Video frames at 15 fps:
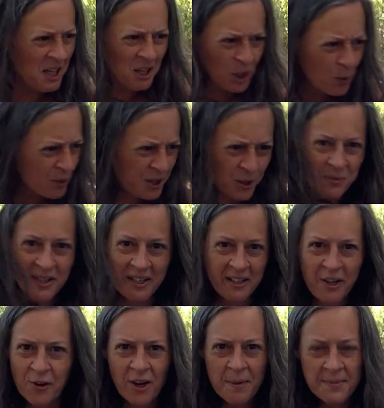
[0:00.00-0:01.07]
Look what you did. And
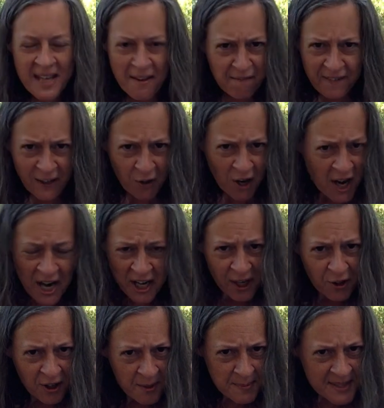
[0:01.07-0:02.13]
here comes that fear.
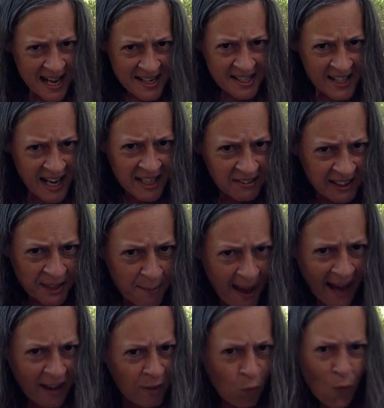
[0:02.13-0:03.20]
Here comes that cycling
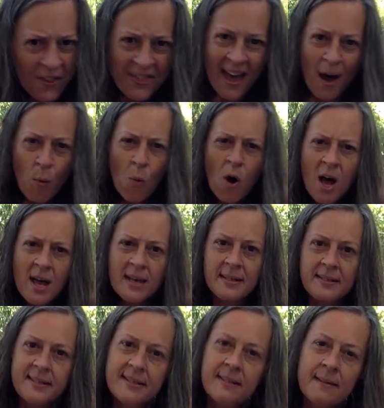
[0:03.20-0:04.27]
back of what that
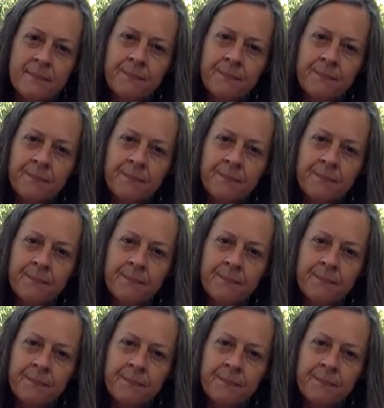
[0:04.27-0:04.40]
was.